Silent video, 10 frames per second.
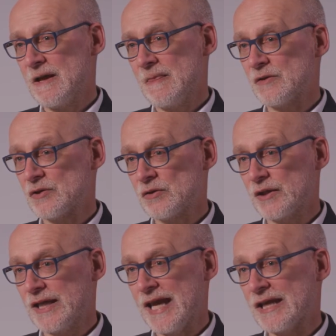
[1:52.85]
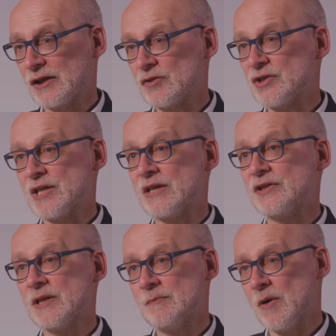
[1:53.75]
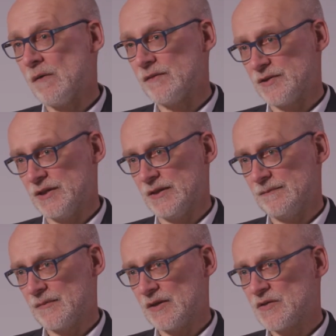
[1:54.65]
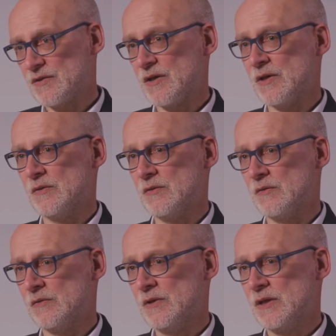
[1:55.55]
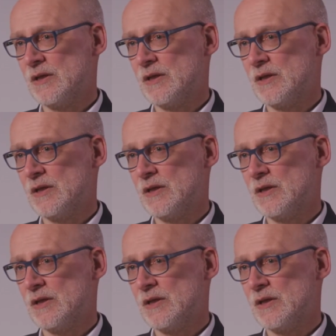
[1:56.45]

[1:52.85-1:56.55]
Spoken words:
that's looking at Christianity and poverty. So